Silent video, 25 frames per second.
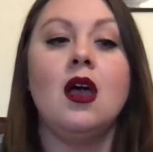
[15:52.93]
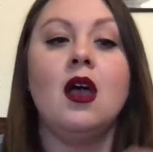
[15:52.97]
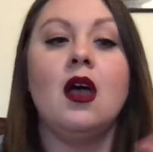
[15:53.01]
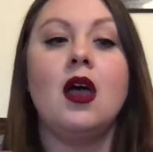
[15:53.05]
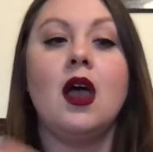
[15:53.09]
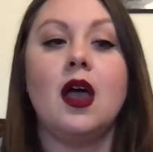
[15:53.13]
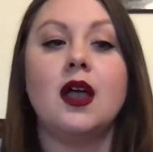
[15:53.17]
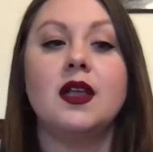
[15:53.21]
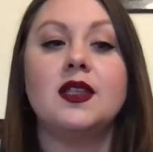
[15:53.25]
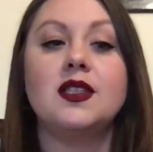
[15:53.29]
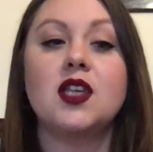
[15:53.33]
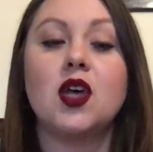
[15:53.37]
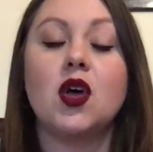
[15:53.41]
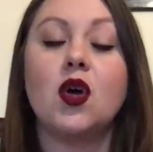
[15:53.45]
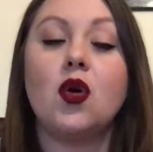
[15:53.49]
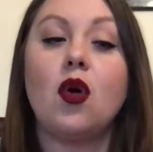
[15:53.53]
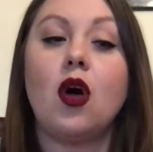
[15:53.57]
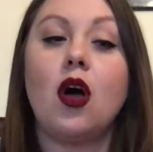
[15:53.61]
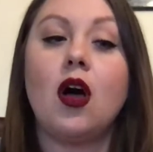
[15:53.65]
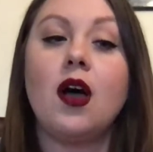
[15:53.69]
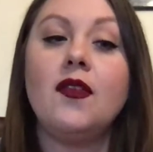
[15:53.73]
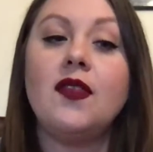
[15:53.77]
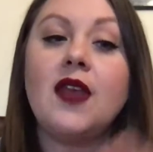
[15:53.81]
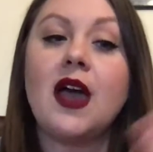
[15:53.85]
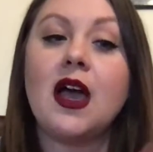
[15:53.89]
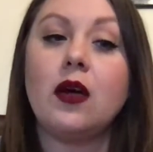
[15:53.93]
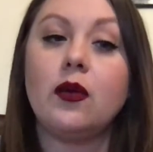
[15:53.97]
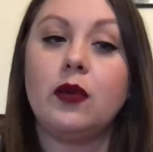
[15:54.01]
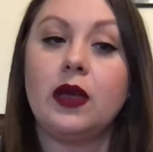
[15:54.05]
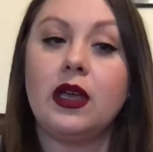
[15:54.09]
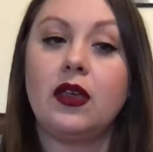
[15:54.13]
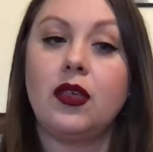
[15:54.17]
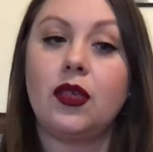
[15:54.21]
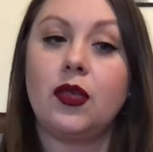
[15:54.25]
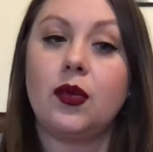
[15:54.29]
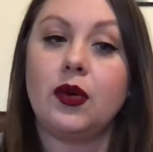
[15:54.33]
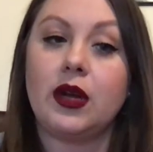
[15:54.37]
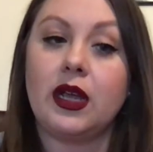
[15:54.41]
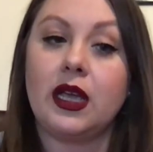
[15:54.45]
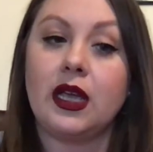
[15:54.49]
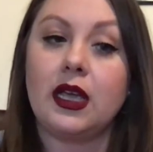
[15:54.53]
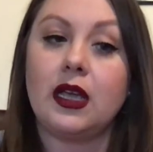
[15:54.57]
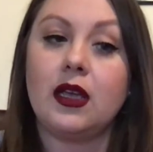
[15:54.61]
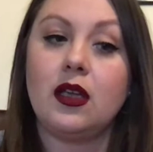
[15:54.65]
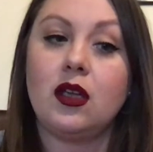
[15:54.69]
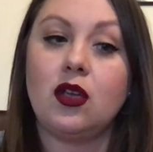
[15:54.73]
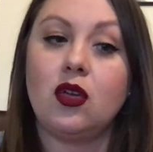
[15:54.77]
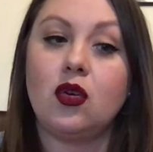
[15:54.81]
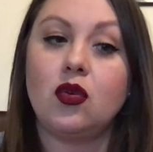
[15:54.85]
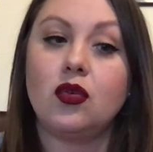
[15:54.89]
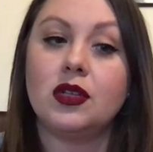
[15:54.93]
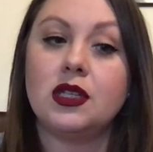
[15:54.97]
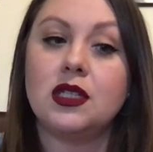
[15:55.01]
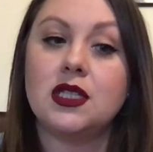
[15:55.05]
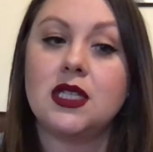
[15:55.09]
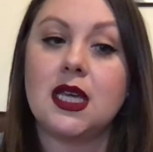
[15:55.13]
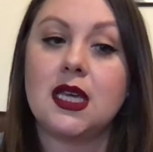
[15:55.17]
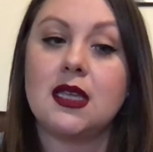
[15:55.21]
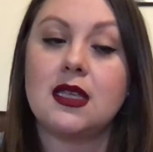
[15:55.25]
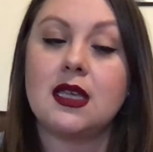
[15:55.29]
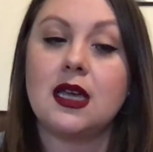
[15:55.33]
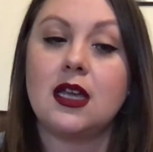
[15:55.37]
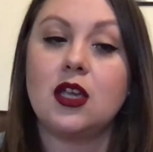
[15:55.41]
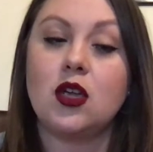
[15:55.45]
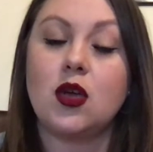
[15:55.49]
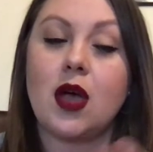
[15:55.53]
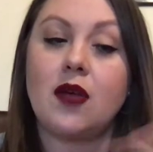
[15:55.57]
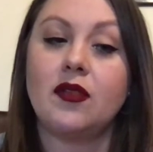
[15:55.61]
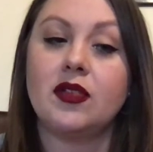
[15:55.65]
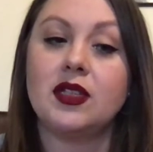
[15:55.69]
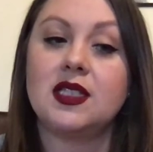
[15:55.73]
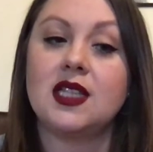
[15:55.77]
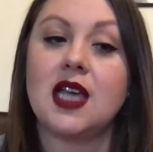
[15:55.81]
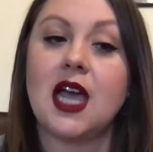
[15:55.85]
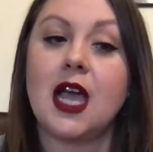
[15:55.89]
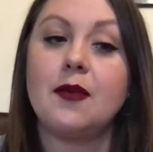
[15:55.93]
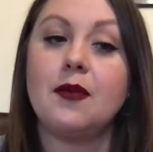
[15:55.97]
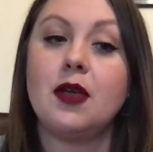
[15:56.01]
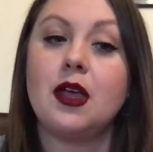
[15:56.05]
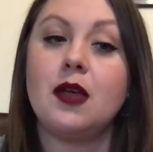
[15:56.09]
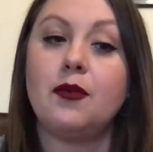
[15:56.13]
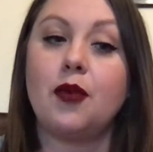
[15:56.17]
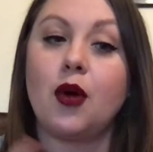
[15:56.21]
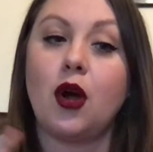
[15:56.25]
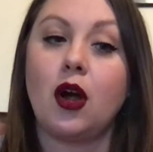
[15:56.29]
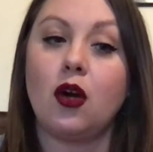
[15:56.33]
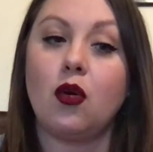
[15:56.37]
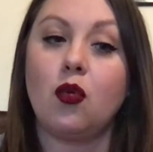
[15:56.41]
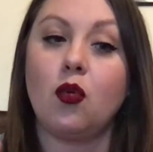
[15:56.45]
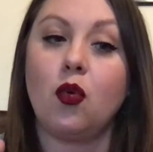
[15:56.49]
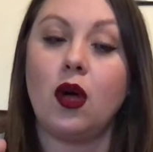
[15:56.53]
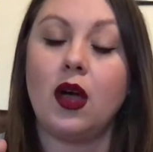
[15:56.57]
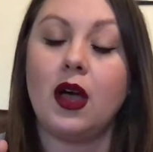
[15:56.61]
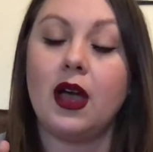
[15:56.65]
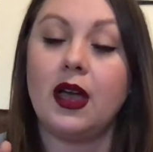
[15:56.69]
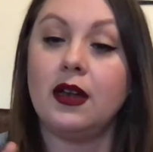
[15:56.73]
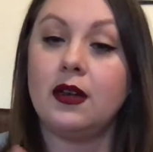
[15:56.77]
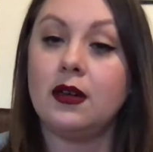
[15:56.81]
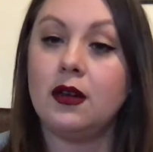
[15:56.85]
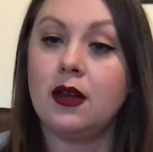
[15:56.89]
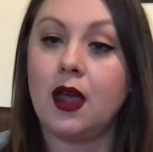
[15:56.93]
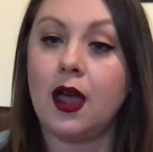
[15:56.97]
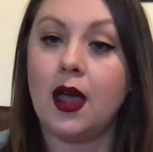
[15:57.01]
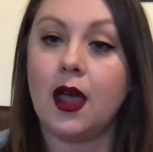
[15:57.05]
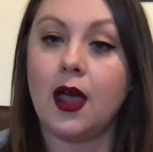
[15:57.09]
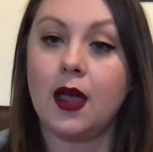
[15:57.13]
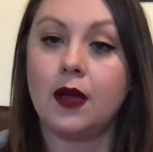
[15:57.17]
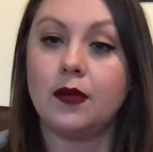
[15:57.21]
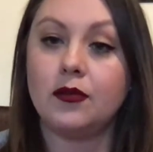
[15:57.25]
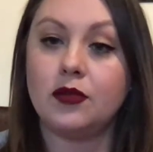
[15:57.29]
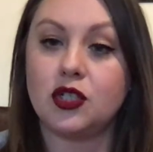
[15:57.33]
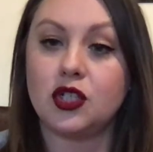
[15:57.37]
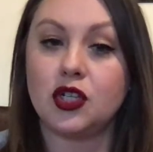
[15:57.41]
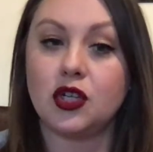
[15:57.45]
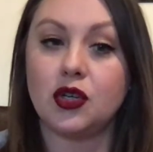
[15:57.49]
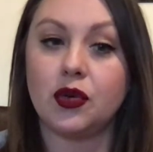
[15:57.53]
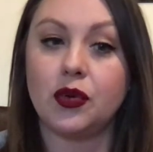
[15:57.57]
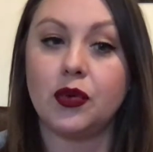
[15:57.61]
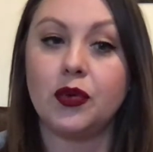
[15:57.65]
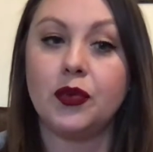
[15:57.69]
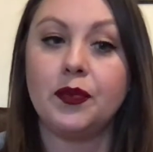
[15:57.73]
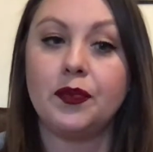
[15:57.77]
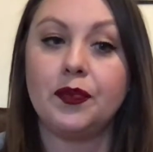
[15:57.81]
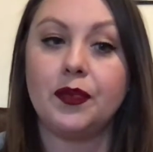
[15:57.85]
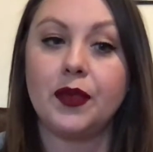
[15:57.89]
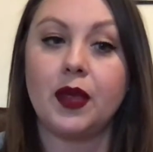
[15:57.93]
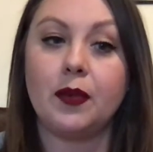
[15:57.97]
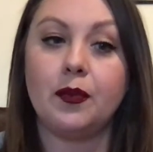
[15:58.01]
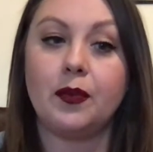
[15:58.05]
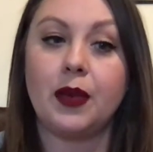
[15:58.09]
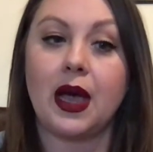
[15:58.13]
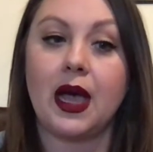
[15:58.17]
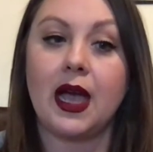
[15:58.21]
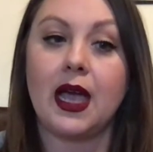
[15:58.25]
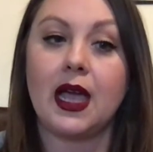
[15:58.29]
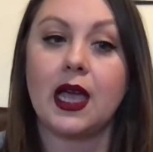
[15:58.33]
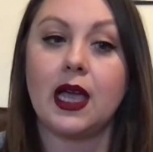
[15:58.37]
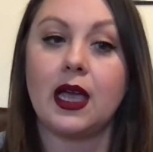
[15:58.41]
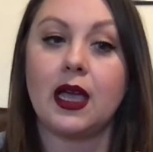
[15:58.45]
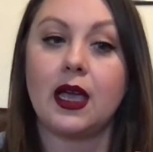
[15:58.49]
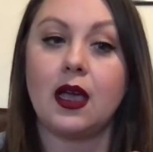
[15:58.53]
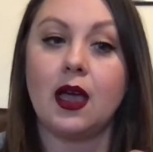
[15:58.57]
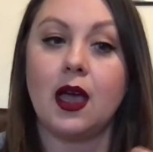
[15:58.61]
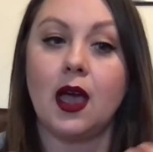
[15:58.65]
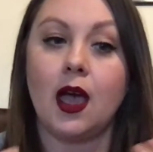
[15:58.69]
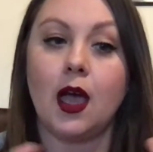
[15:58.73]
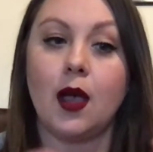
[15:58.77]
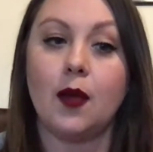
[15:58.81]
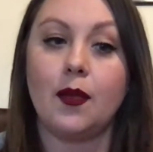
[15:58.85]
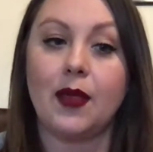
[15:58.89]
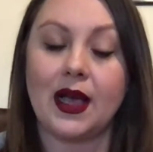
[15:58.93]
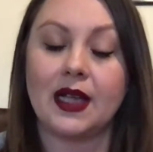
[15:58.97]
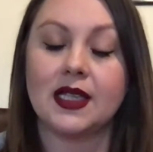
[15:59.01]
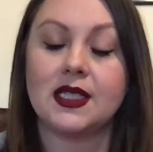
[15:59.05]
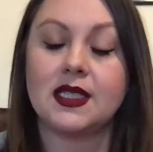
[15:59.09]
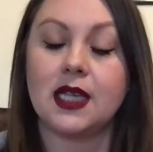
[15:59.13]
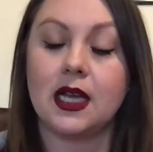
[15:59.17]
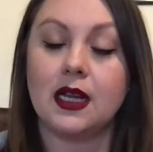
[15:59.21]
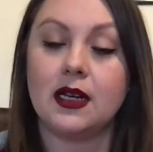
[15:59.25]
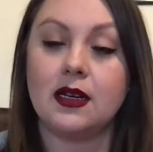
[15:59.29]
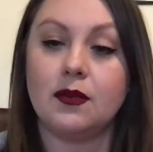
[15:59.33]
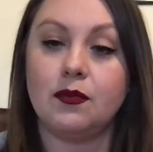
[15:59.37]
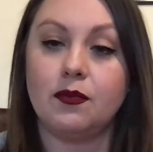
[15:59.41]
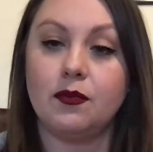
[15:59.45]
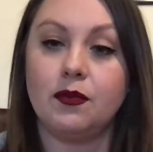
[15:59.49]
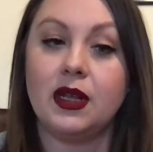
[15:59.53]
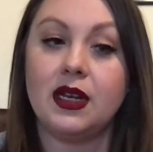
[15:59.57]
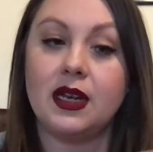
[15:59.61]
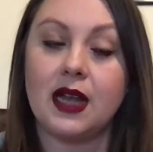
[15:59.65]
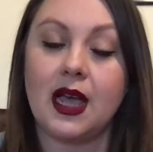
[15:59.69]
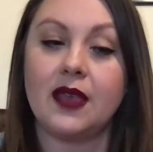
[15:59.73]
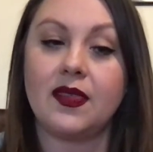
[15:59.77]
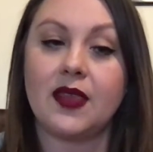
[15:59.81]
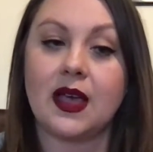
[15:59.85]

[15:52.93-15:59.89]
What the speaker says: And so on that week 3, you'll see that you have assignment part 1 due by midnight